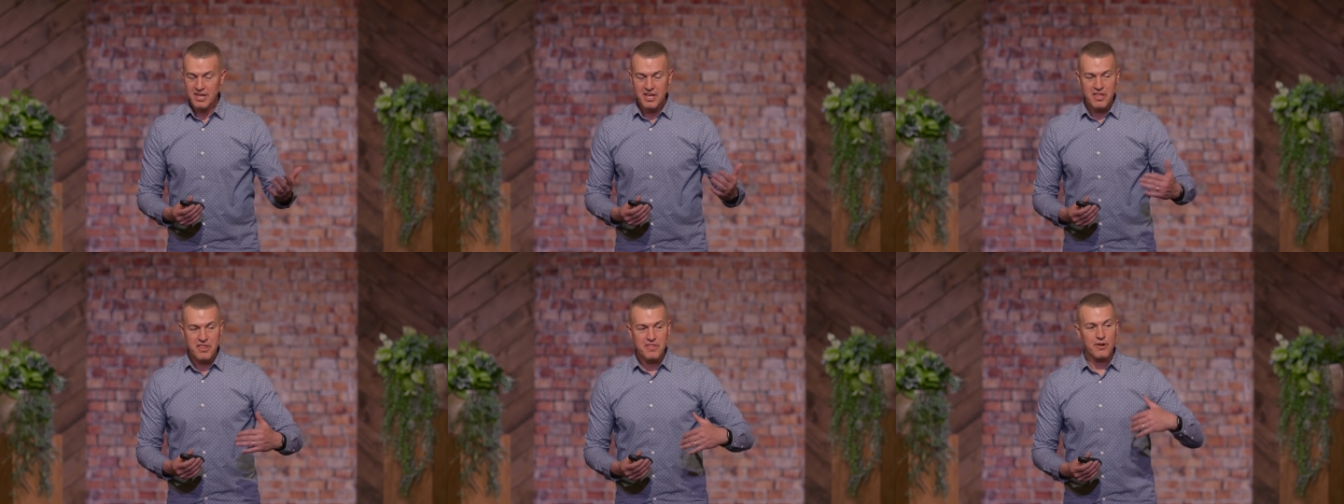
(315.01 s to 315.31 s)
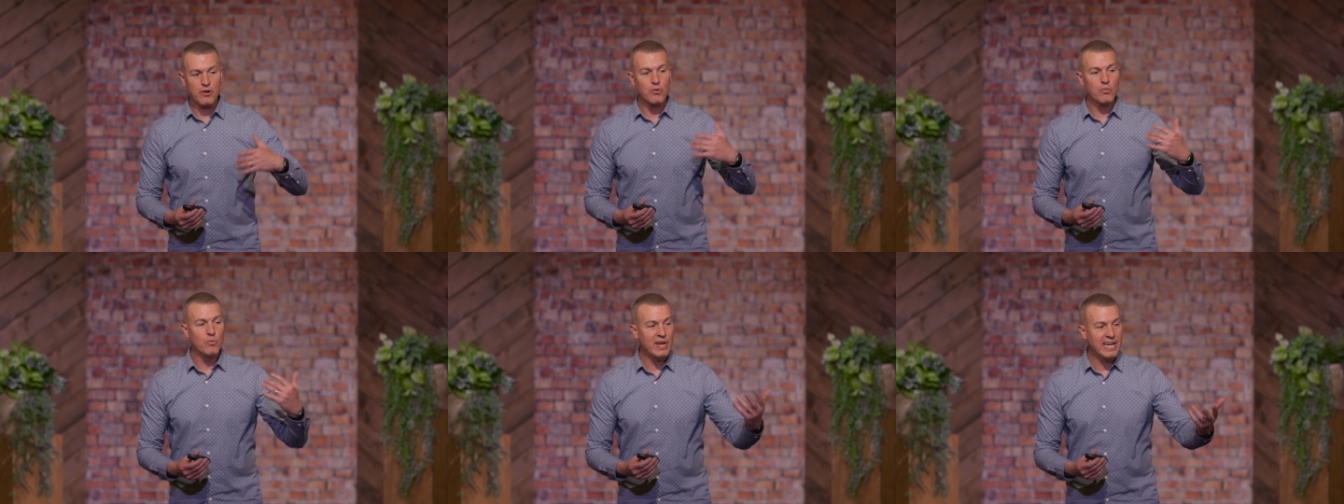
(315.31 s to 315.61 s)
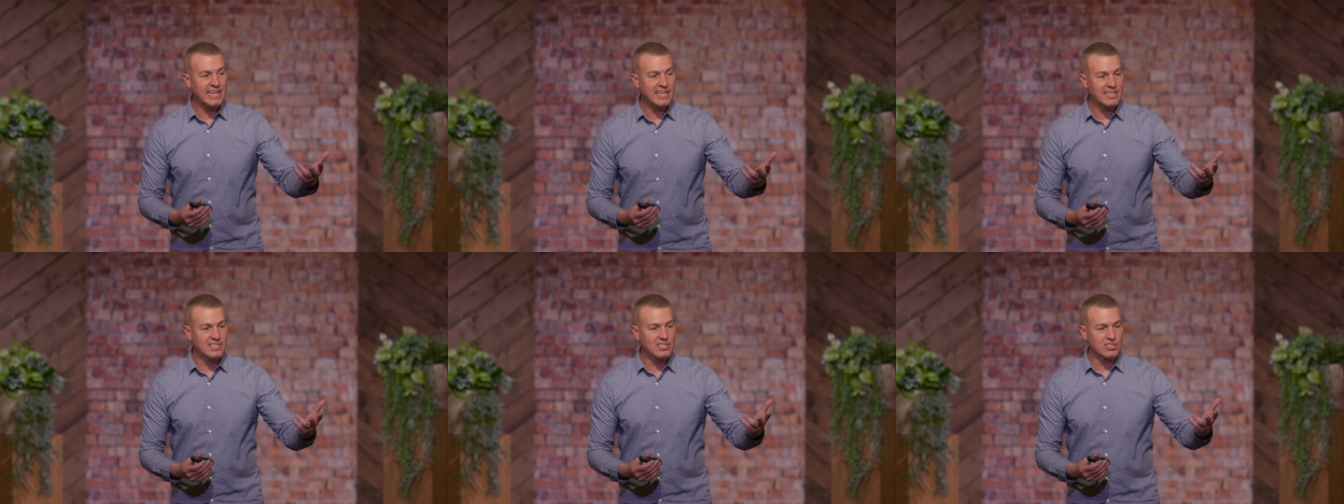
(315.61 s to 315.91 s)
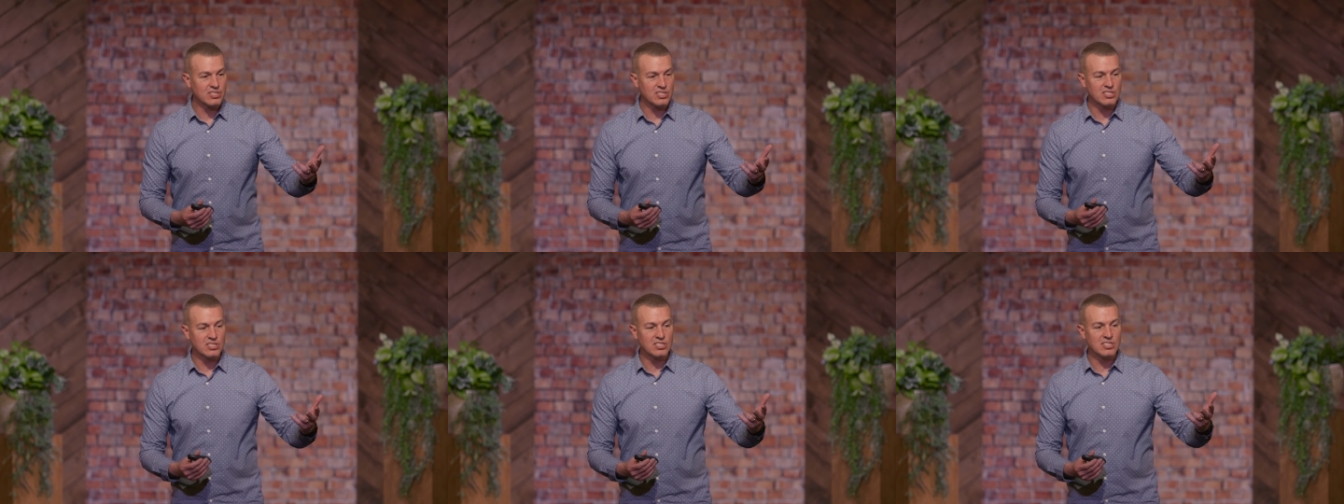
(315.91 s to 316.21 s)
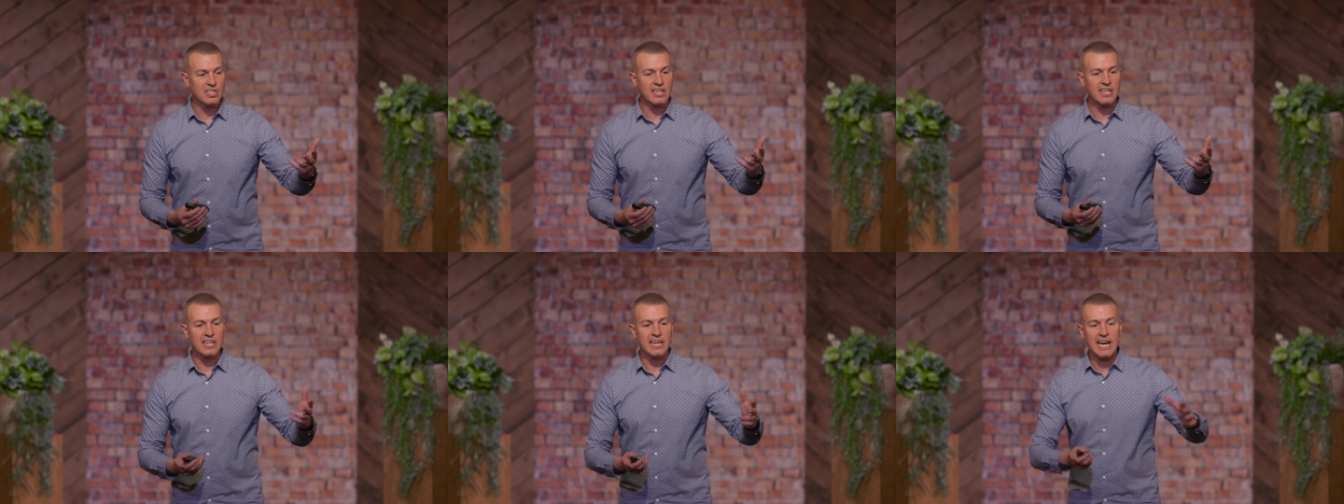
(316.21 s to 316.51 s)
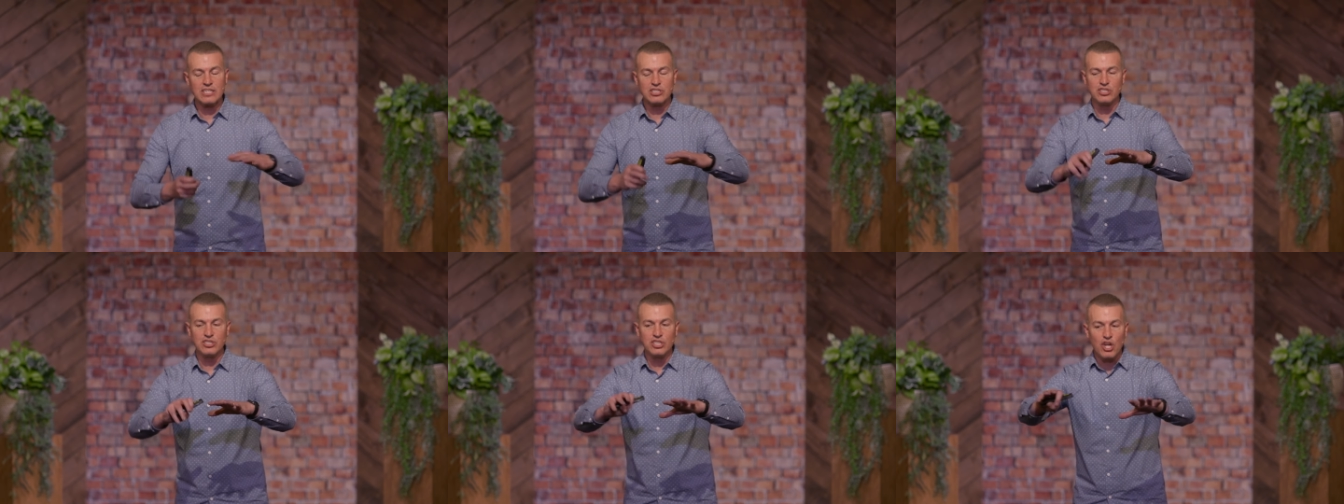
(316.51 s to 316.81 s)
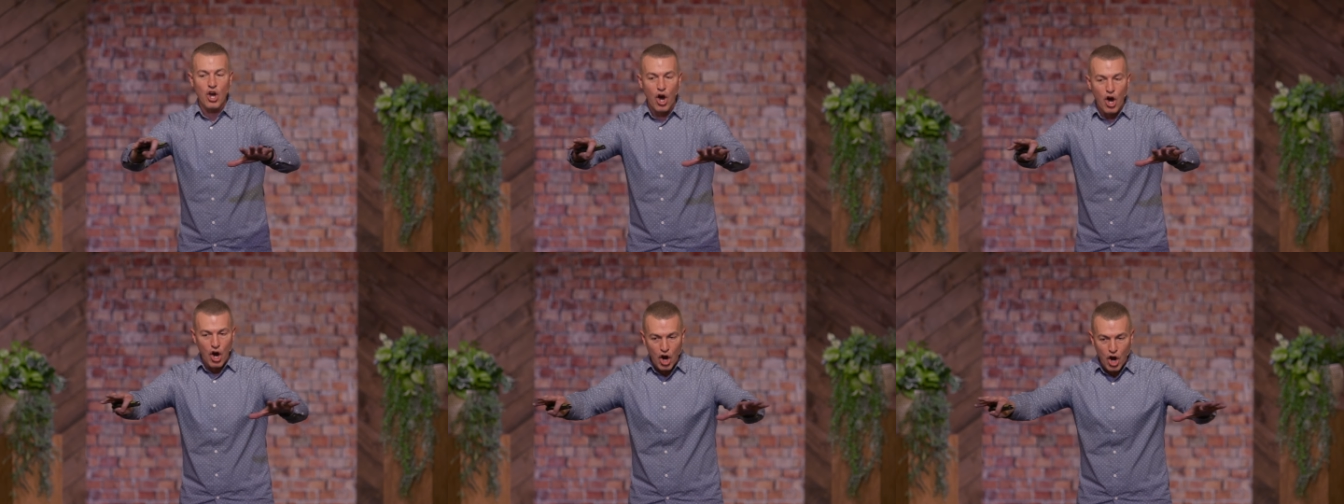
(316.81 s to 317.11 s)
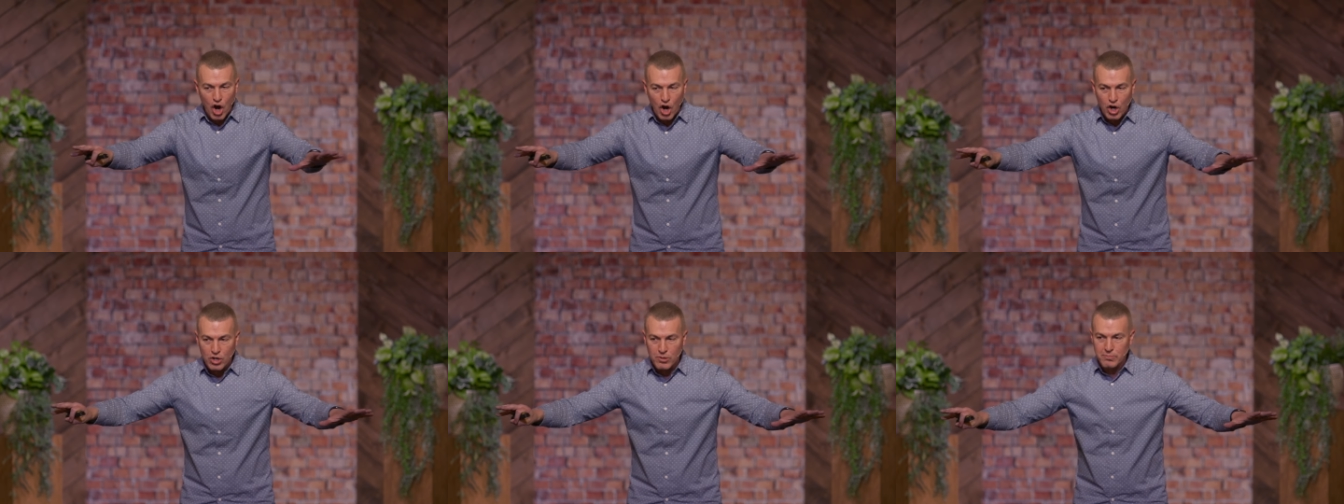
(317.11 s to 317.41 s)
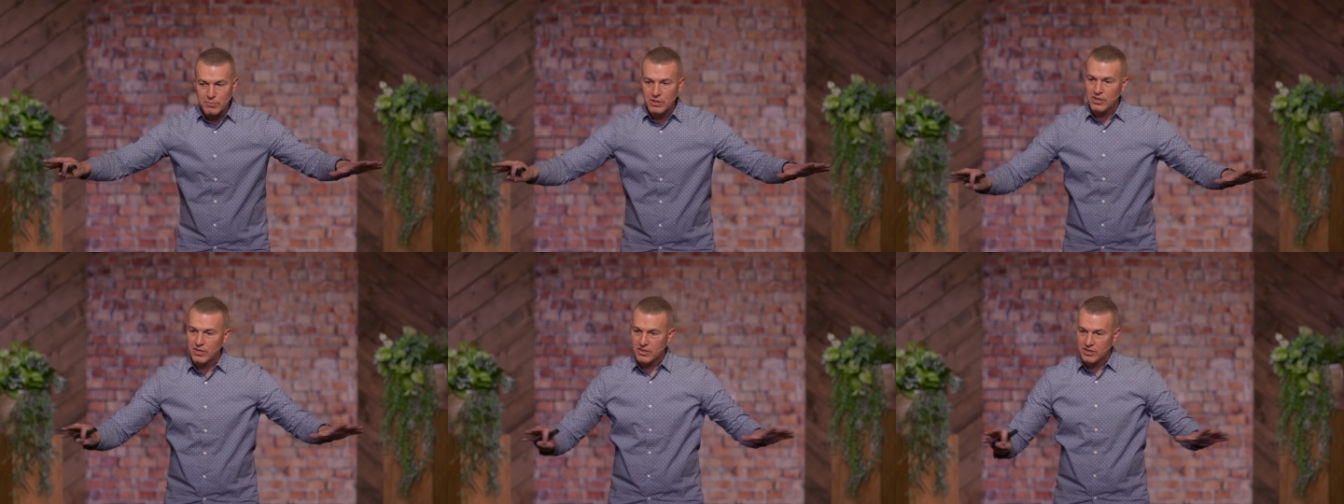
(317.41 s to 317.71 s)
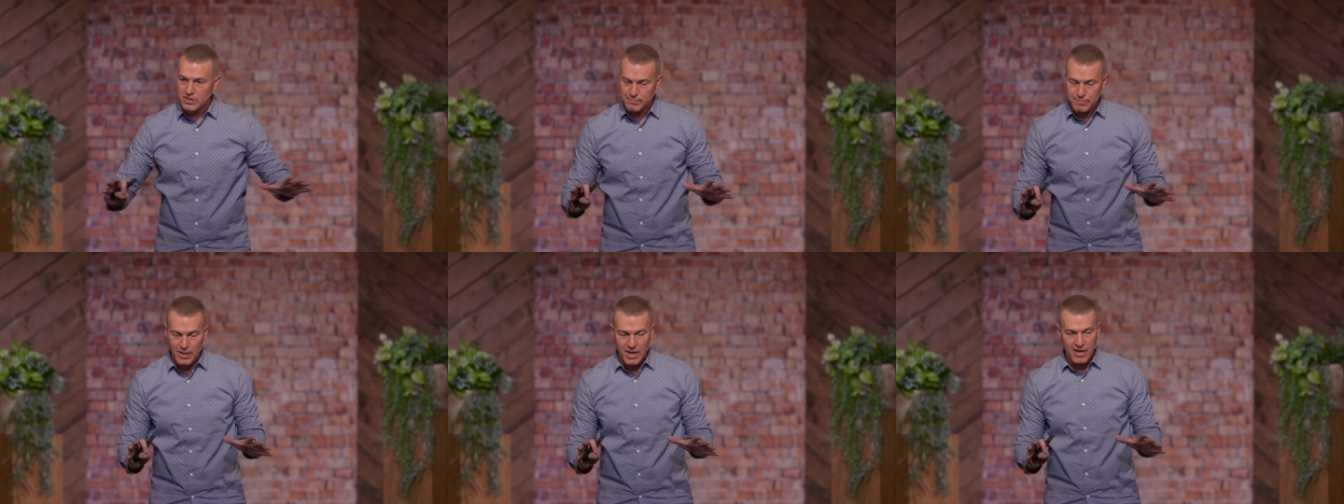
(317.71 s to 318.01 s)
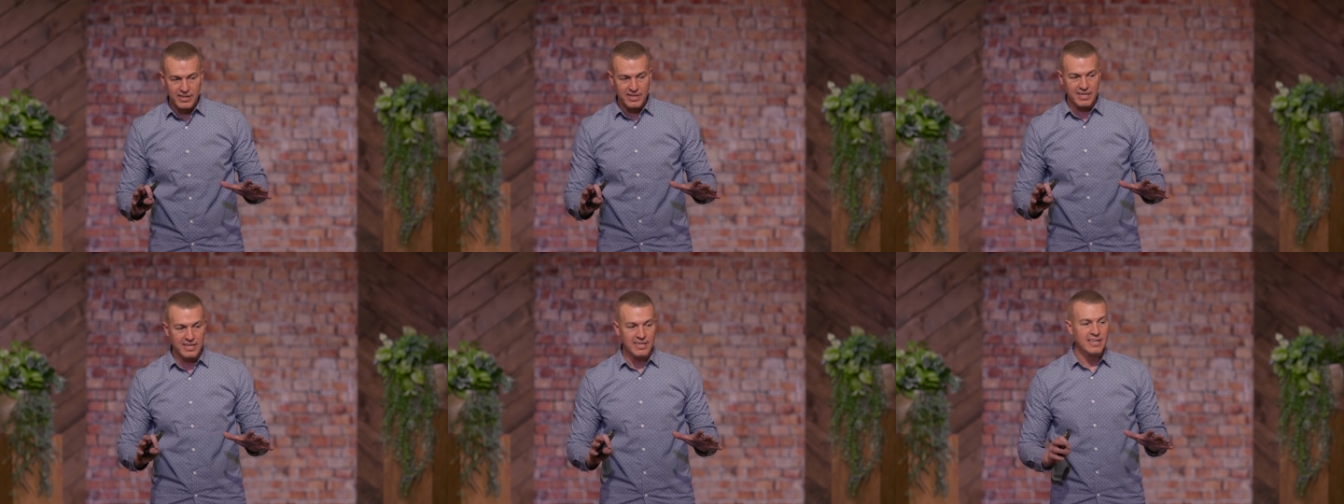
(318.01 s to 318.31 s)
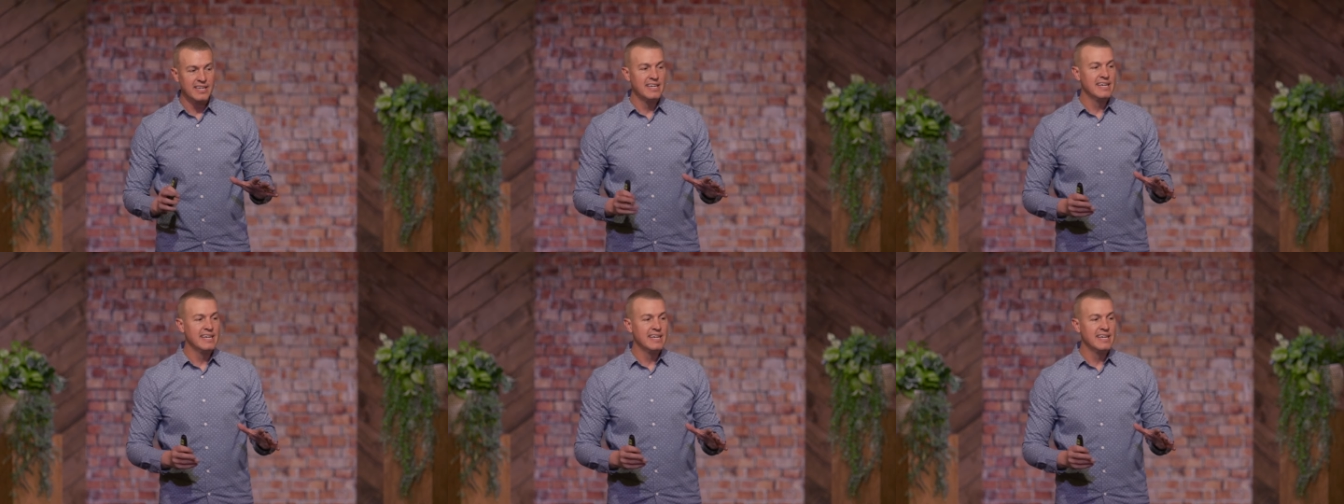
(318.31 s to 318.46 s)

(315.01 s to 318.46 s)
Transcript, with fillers: their weaknesses that can actually harm the body.